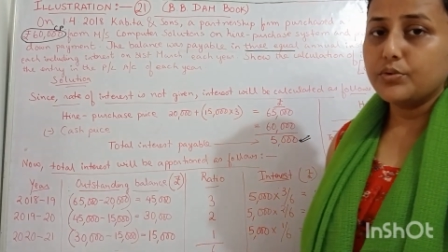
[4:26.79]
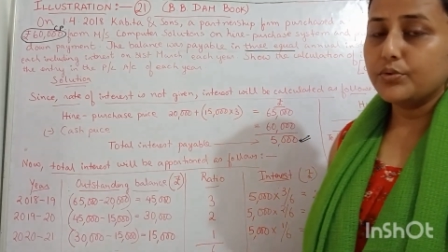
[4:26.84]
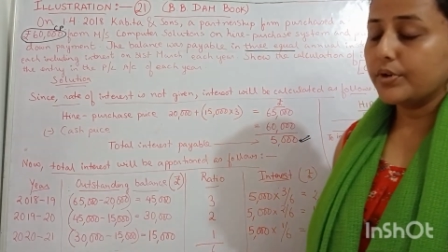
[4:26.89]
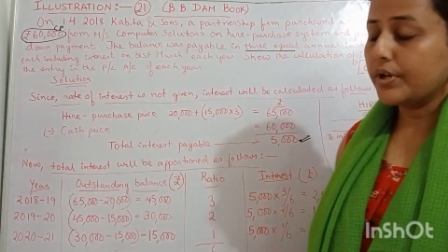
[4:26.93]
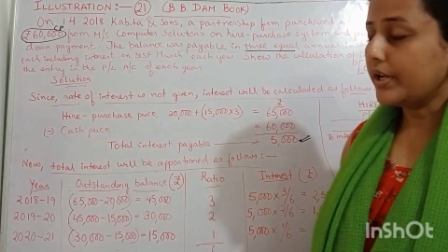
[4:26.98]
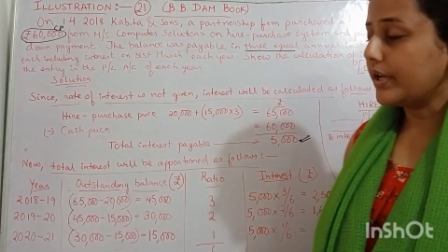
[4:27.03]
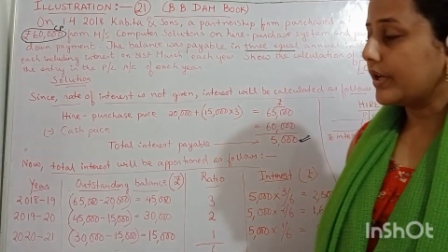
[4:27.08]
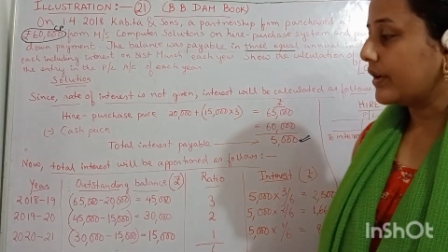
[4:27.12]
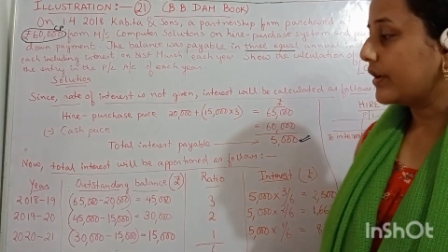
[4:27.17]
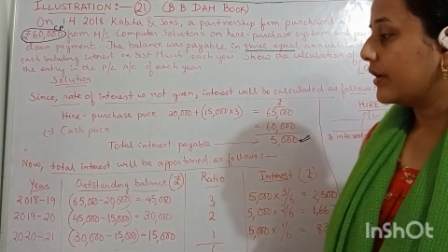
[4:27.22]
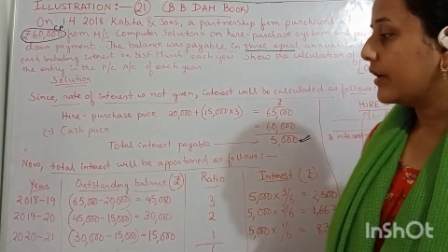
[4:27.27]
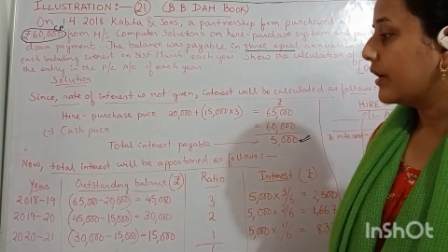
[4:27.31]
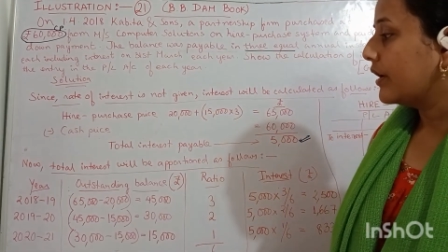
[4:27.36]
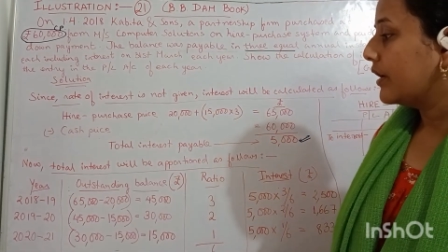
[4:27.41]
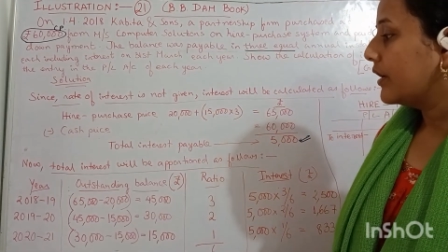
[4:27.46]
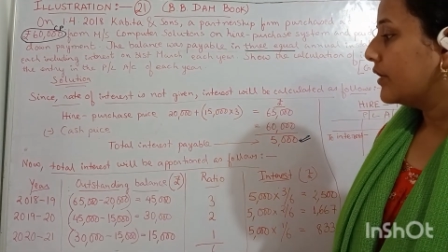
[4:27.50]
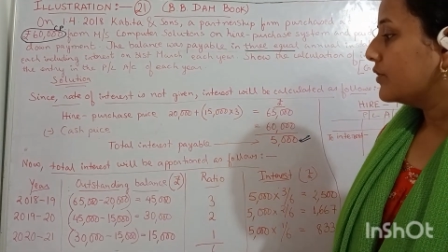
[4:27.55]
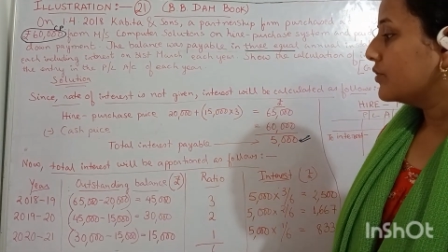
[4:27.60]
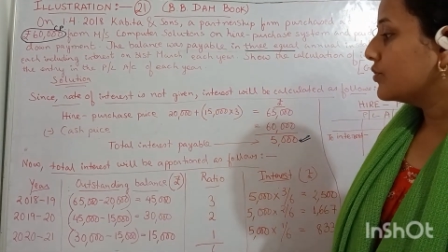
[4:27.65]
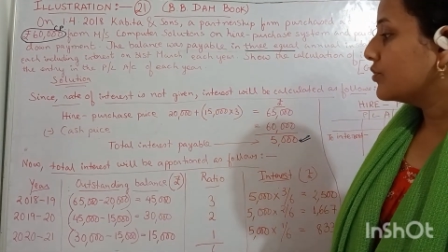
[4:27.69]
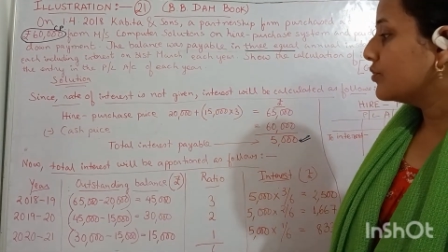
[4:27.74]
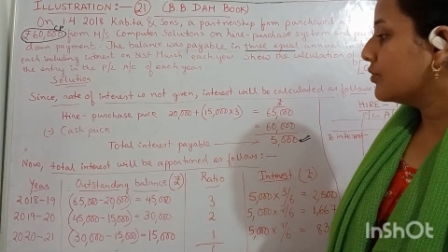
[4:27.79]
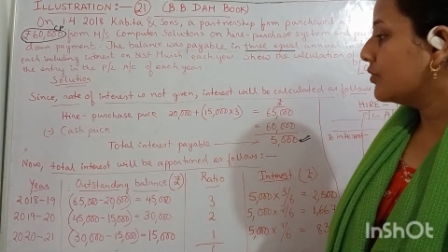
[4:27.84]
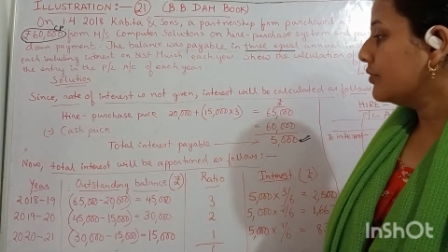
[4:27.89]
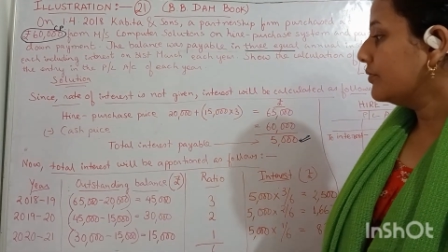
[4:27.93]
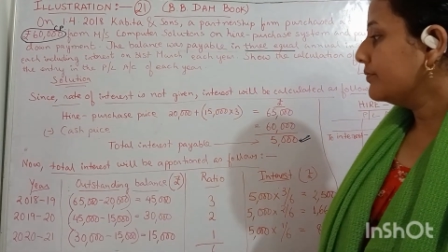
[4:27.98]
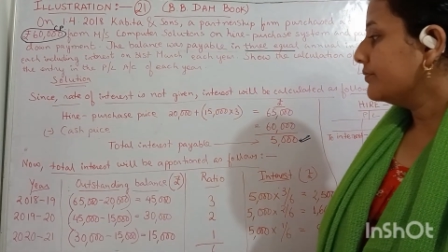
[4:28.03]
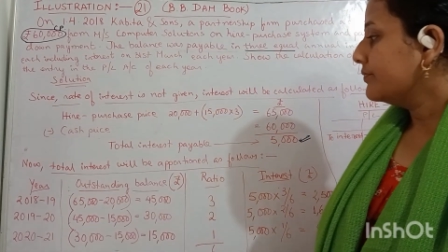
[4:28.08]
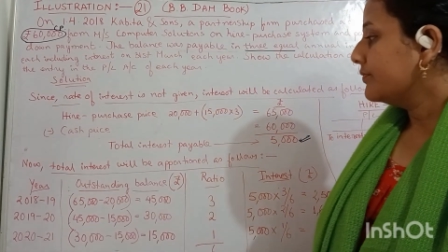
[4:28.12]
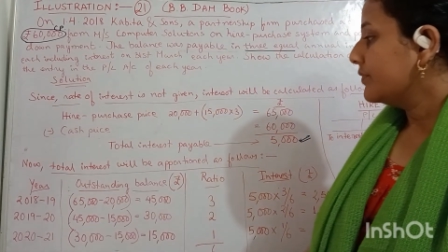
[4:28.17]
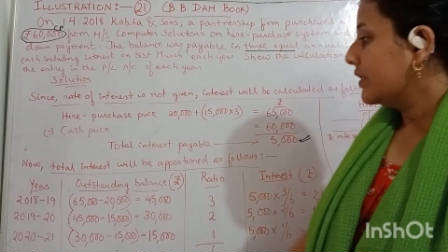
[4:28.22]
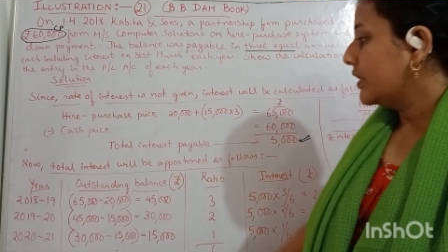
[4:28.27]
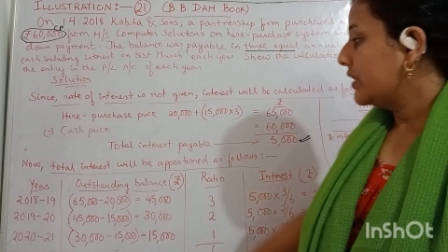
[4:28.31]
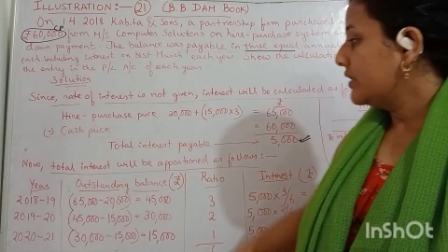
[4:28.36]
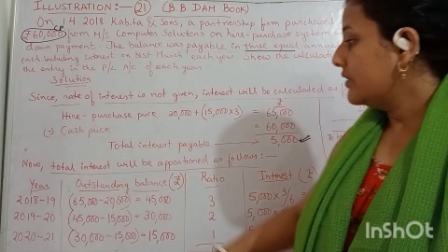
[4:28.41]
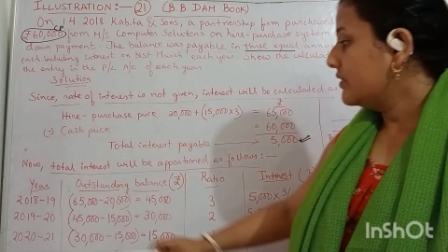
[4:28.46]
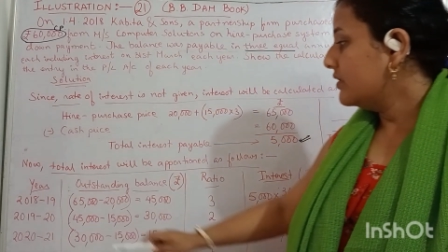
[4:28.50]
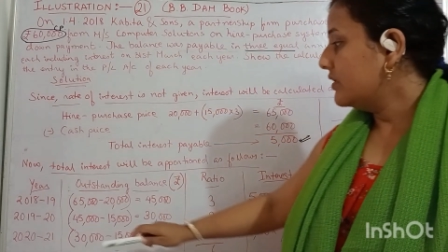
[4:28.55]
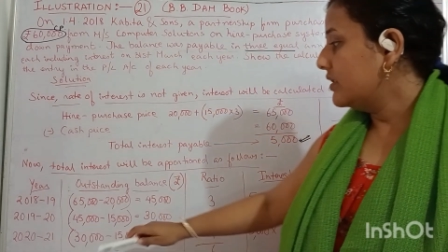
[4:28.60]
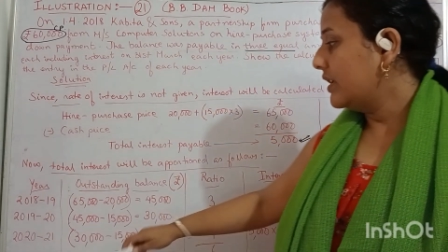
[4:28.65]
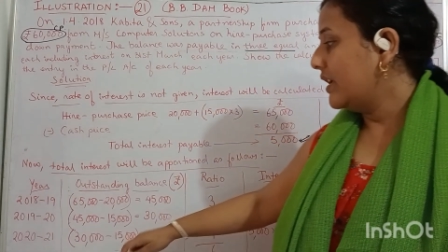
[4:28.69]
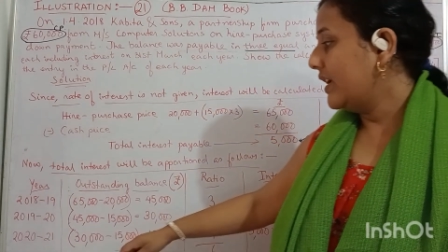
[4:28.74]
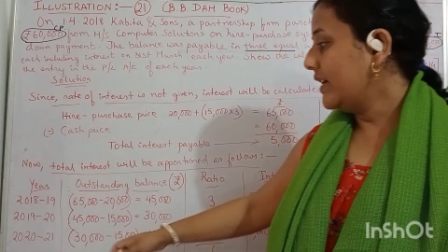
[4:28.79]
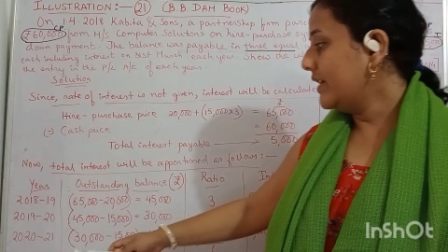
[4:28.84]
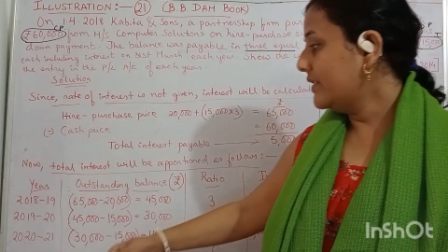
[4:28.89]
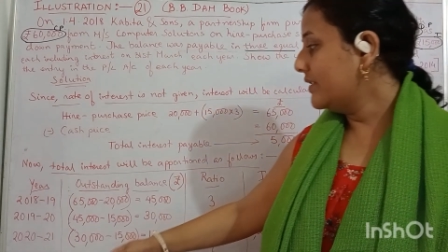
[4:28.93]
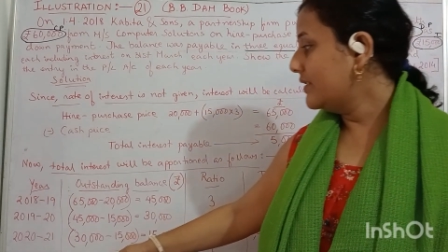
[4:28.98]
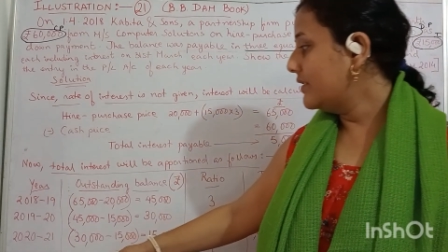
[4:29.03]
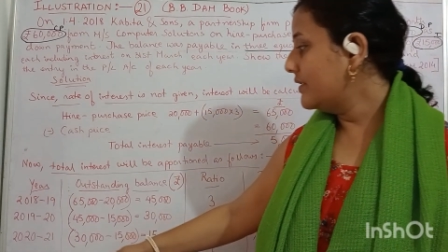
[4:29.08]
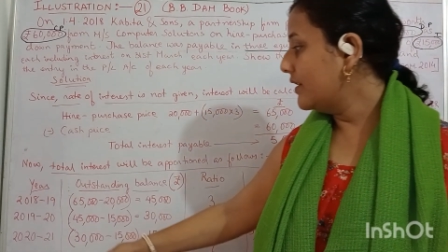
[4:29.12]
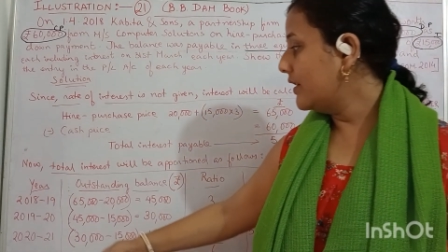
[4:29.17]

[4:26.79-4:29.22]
Okay, so in the next